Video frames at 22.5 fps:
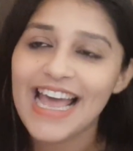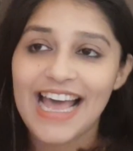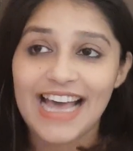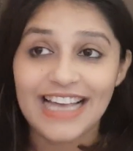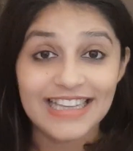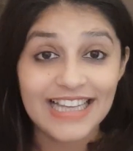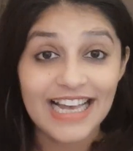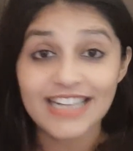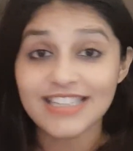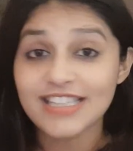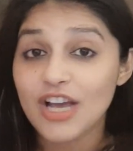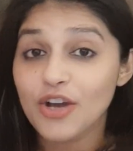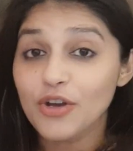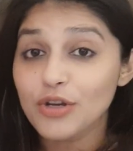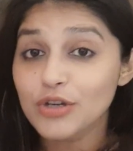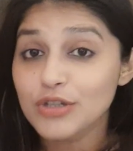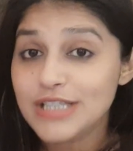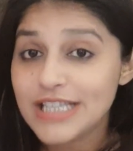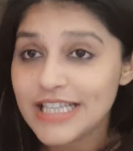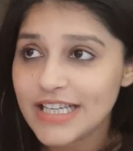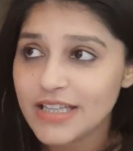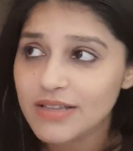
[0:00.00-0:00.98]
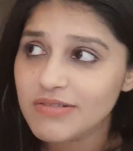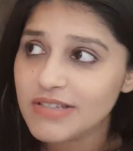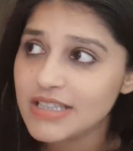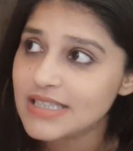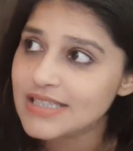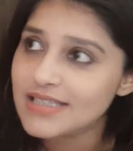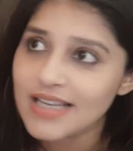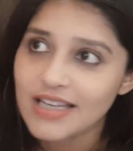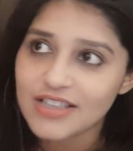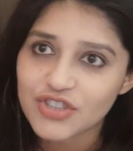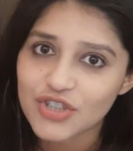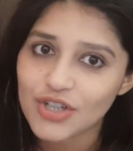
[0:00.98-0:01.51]
And that's how you deal
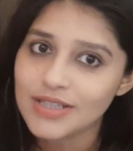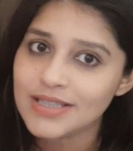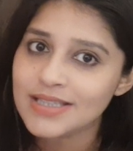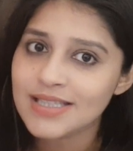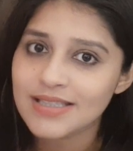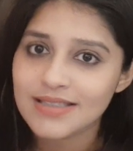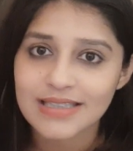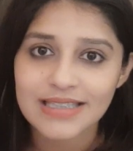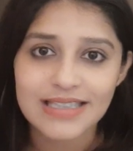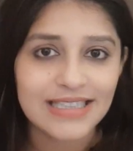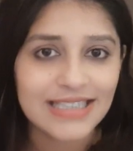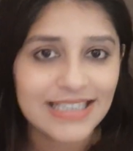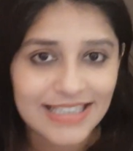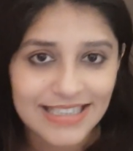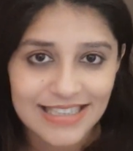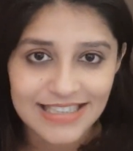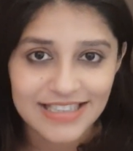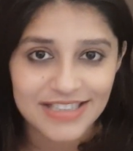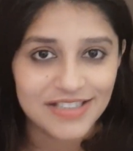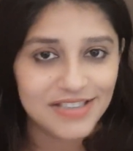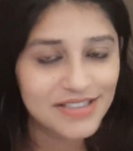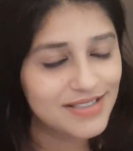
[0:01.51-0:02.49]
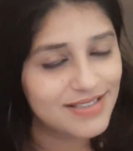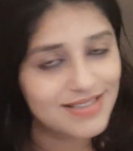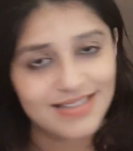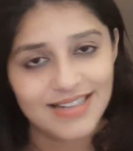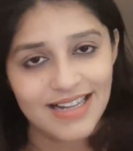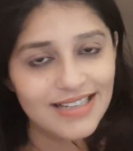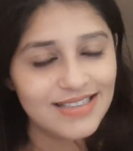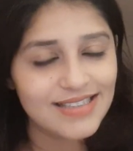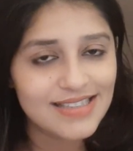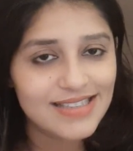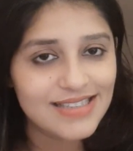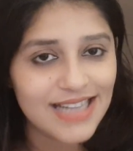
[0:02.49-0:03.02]
with such uncertainties.
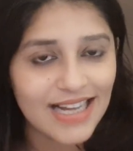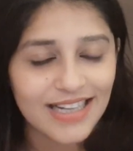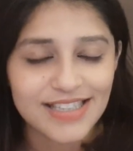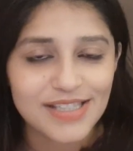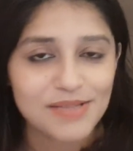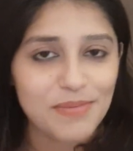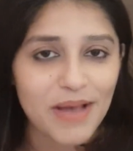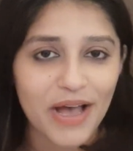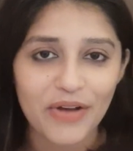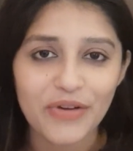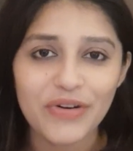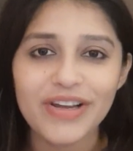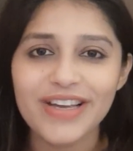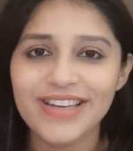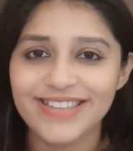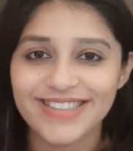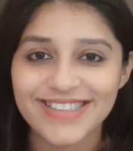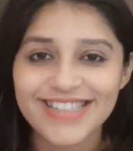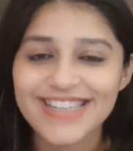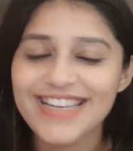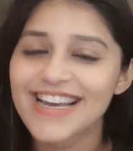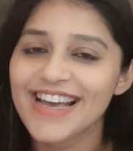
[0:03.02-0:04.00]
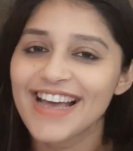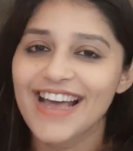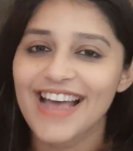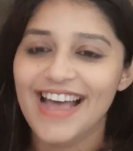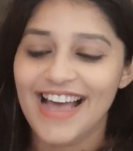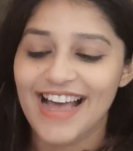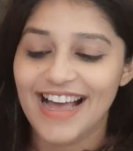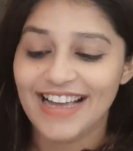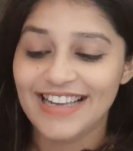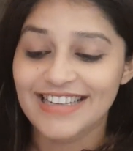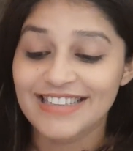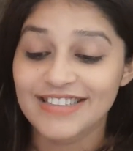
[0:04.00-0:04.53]
That's about it.
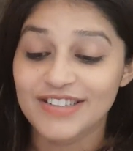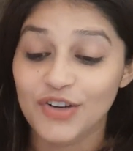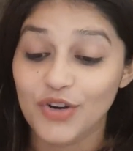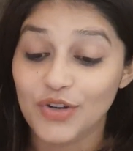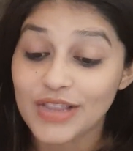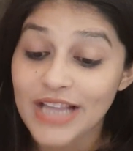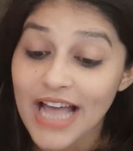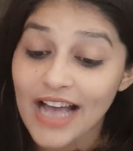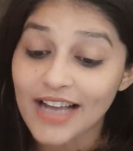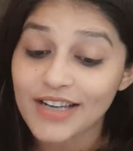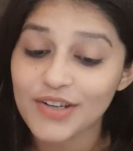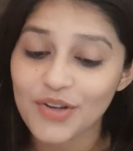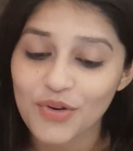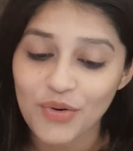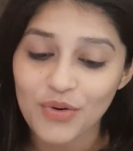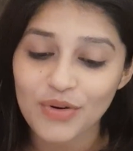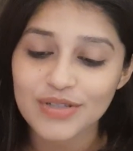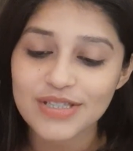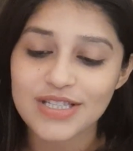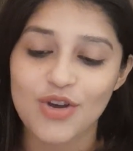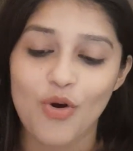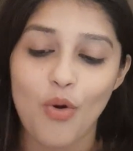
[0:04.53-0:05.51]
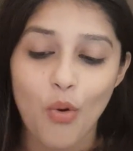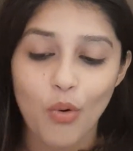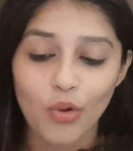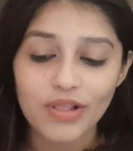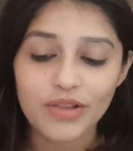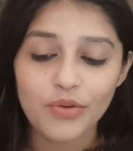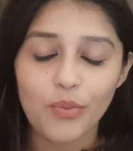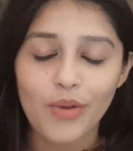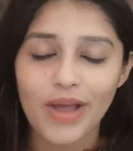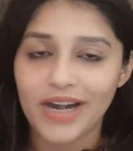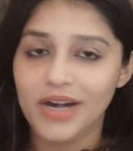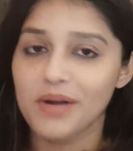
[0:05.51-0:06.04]
And on that note, all
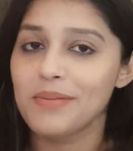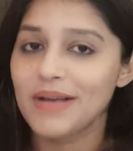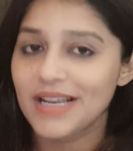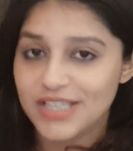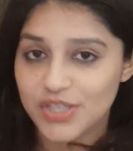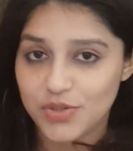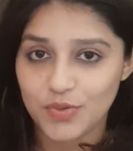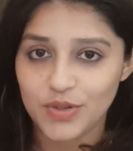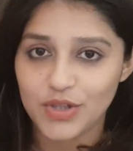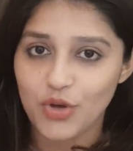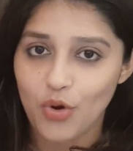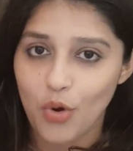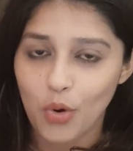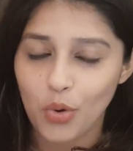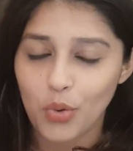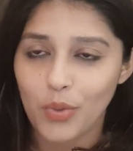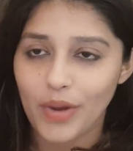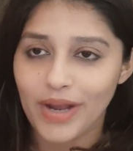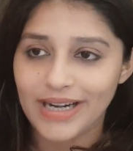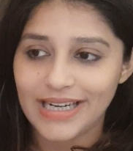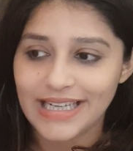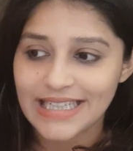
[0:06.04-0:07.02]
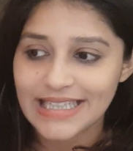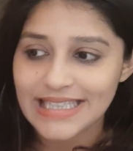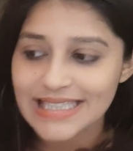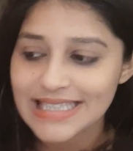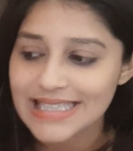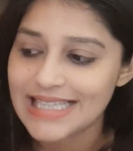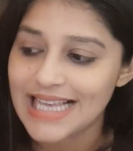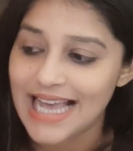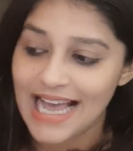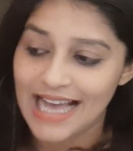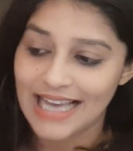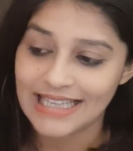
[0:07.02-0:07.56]
the very best with your
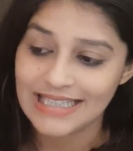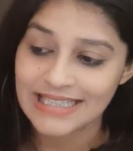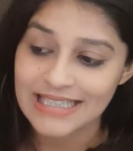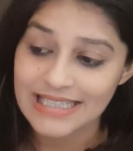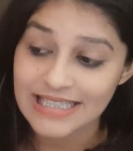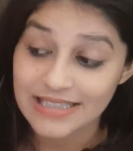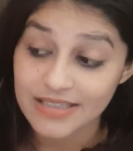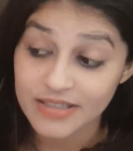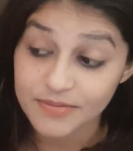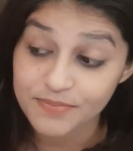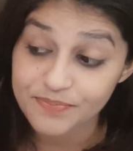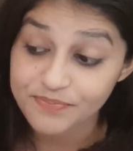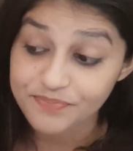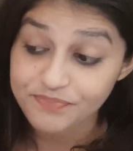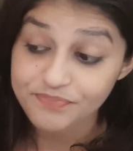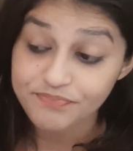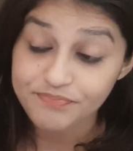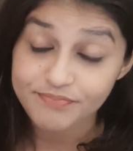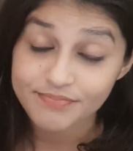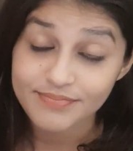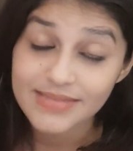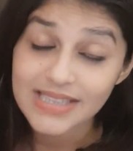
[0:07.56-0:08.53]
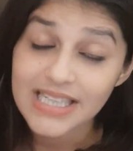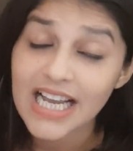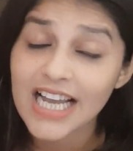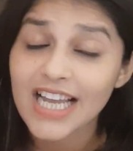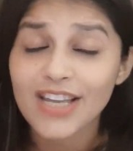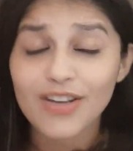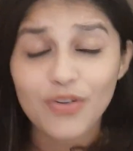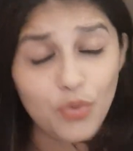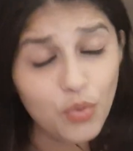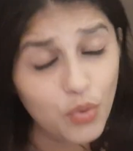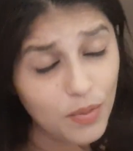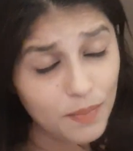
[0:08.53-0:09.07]
queries, and I
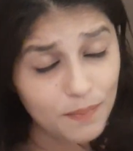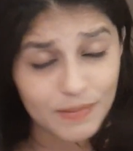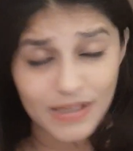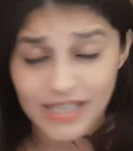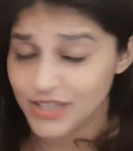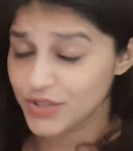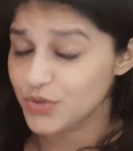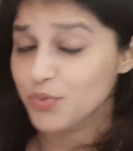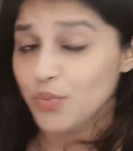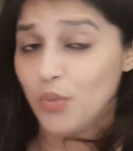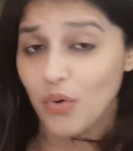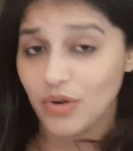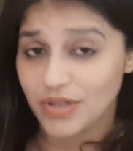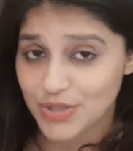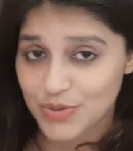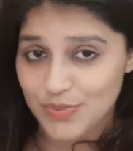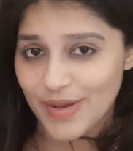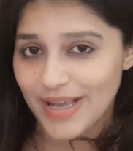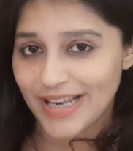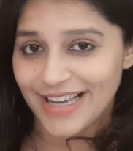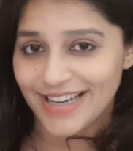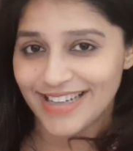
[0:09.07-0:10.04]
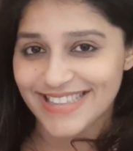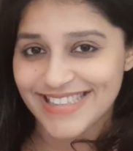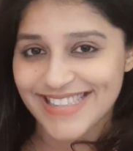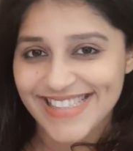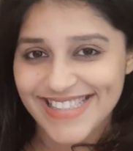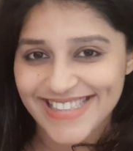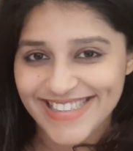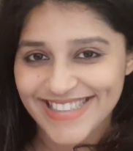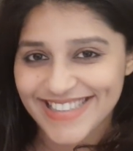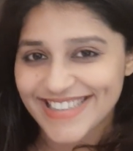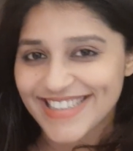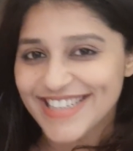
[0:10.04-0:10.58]
hope it was well
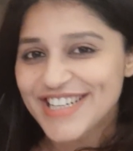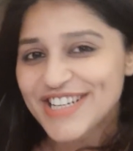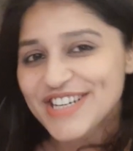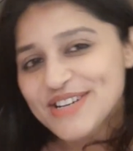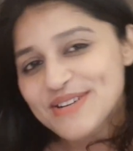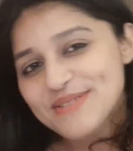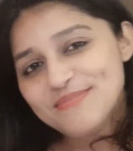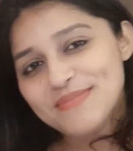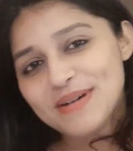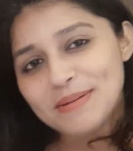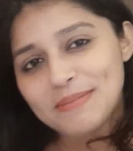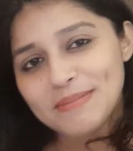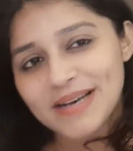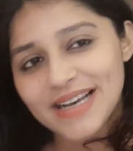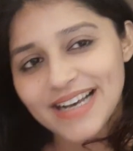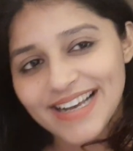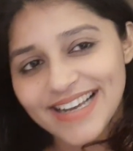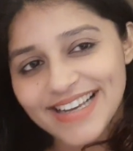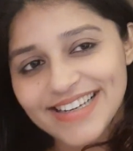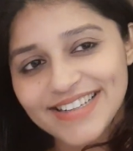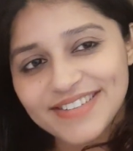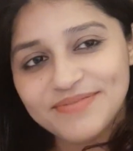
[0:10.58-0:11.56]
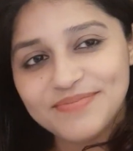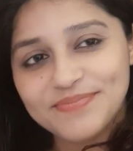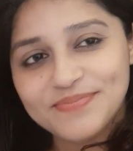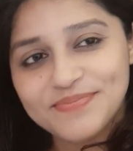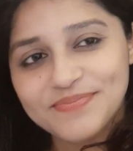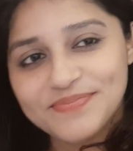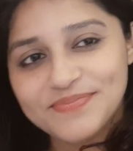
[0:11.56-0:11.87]
answered. Bye bye.